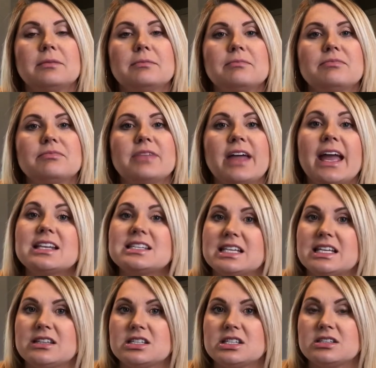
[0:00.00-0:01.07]
they had seen
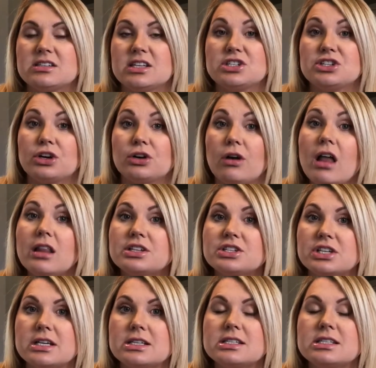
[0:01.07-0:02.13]
this
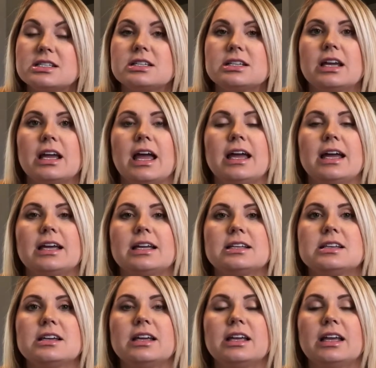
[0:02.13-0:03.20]
urologist
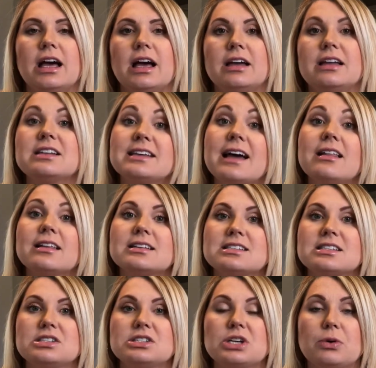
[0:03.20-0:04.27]
and in Dallas,
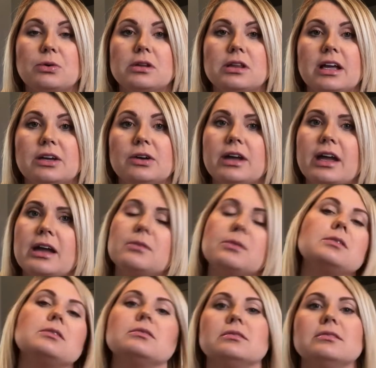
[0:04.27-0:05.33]
and so we're like, okay,
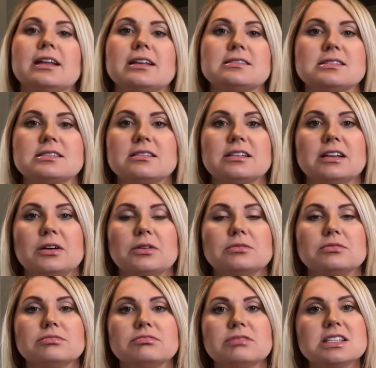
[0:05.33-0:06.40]
well, let's
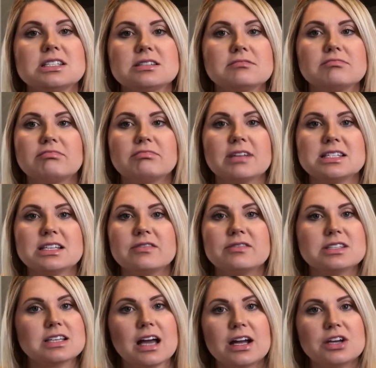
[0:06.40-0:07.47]
give this
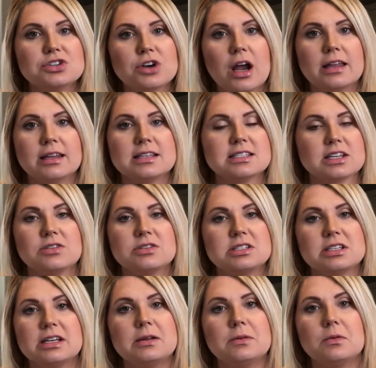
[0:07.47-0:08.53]
guy a try. Let's go
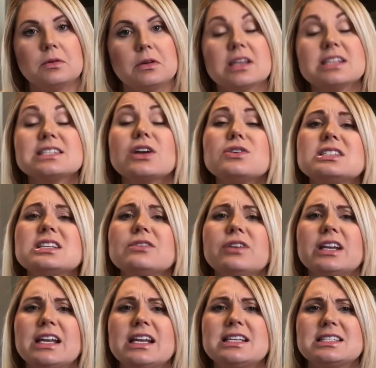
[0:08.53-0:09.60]
see if we
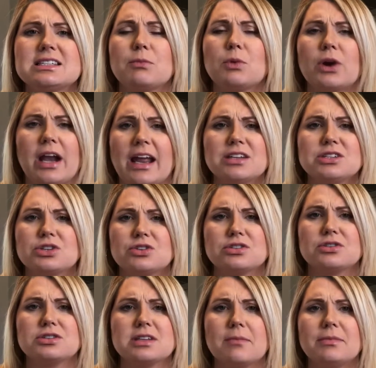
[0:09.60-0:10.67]
need some more answers
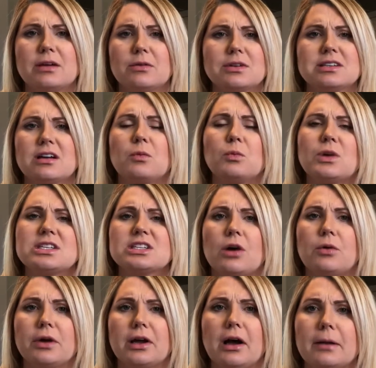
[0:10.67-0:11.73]
or something on what's
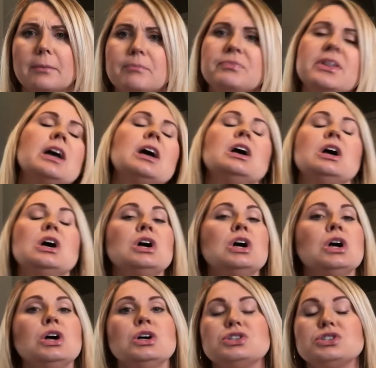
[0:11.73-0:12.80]
going on.
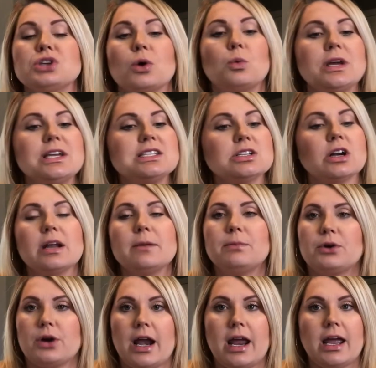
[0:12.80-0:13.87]
So we started
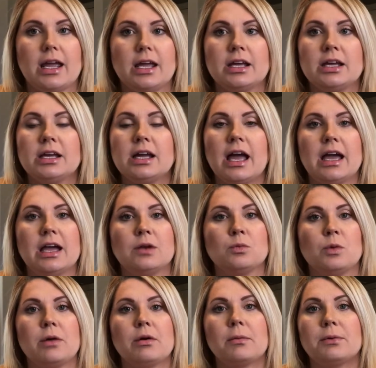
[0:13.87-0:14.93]
praying, and
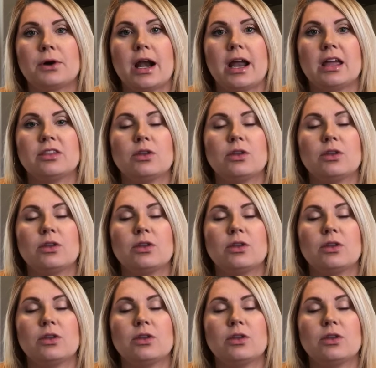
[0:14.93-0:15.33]
we were praying